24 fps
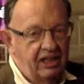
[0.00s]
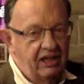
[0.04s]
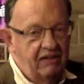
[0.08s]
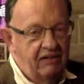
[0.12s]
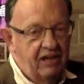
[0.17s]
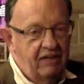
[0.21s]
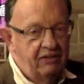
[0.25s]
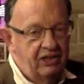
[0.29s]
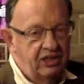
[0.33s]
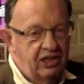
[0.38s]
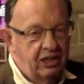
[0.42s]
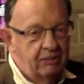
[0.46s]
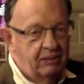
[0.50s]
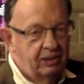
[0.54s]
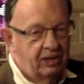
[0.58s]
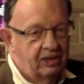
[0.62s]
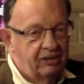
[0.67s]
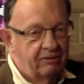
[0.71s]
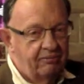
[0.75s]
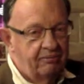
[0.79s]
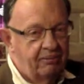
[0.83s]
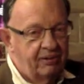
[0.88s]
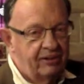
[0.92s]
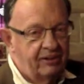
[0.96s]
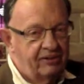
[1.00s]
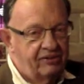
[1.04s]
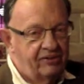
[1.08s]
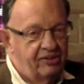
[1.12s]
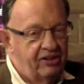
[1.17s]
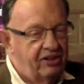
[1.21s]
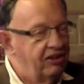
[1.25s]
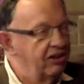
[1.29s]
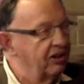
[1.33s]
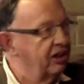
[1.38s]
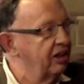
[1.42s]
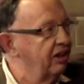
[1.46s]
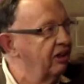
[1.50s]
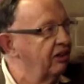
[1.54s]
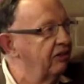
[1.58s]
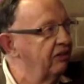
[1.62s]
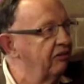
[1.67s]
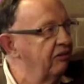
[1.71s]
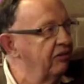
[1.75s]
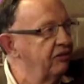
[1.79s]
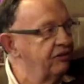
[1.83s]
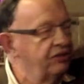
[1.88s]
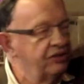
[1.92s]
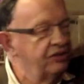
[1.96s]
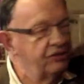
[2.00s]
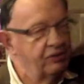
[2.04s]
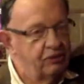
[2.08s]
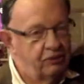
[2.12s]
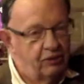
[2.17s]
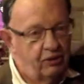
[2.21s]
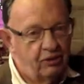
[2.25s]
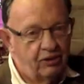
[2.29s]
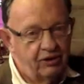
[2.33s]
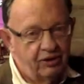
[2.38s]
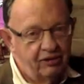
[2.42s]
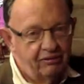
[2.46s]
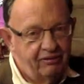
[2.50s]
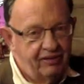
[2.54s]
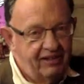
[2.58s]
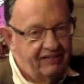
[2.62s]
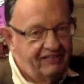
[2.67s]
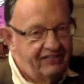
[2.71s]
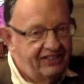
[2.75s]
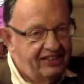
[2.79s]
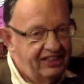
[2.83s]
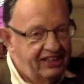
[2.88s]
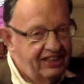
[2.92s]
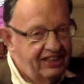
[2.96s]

every time I come past here, I can't resist stroking the feathers.